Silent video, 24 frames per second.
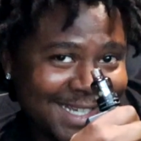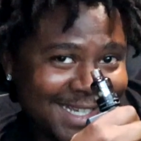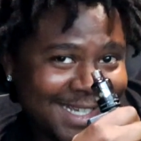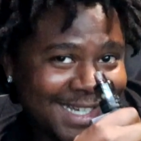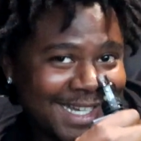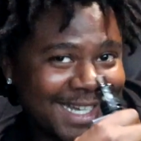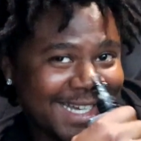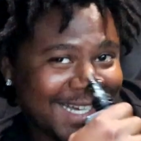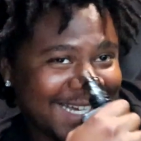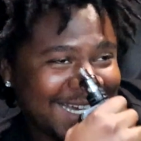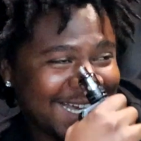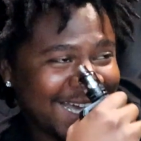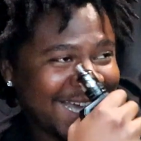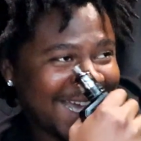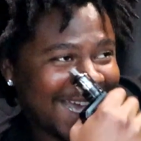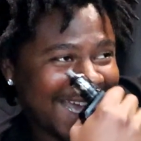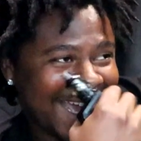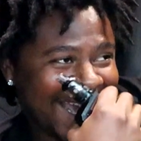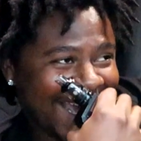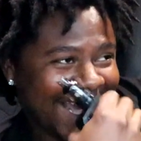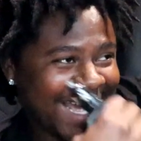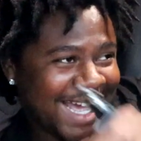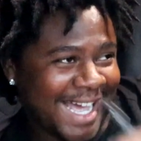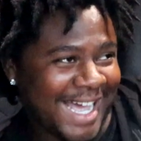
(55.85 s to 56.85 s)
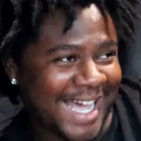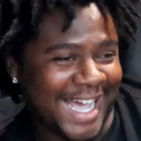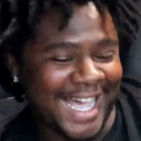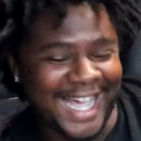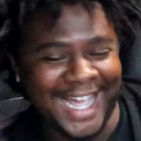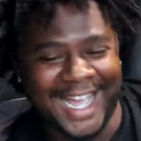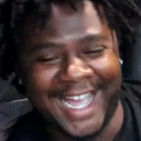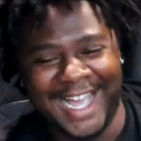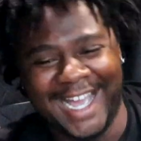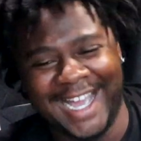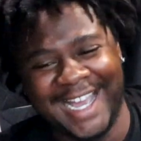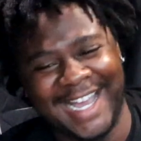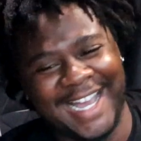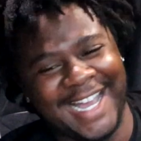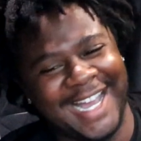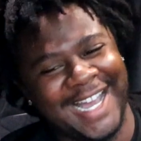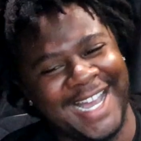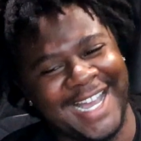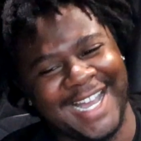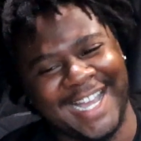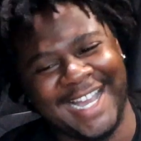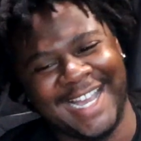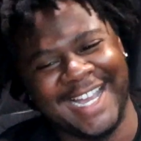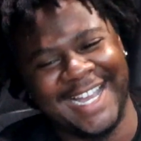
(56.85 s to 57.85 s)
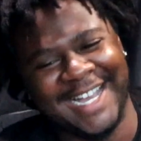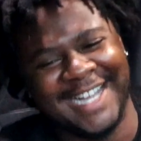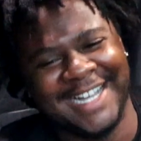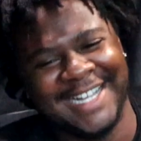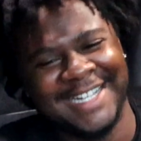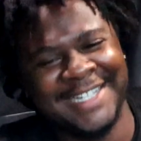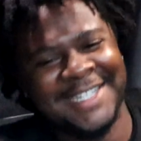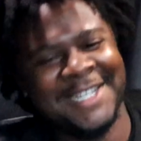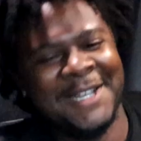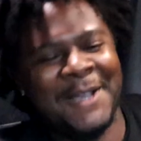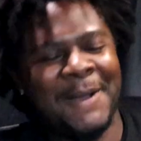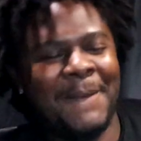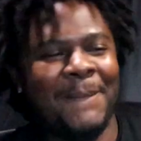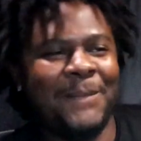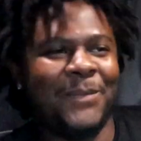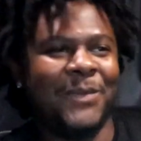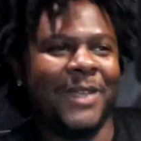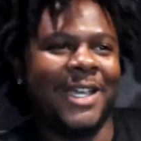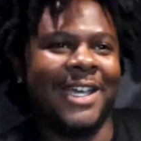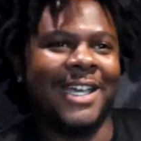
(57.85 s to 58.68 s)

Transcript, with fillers: the vibration.